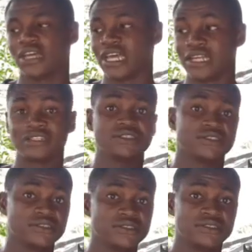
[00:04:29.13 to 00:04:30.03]
and
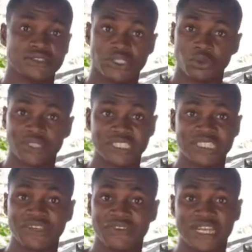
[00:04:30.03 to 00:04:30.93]
she
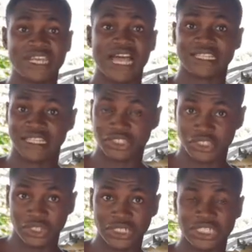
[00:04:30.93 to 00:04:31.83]
wasn't giving any
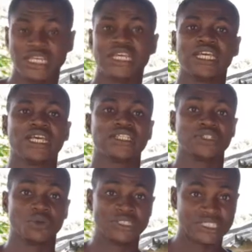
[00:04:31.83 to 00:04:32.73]
attention,
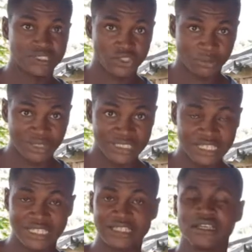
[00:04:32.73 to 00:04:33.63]
she wasn't submitting,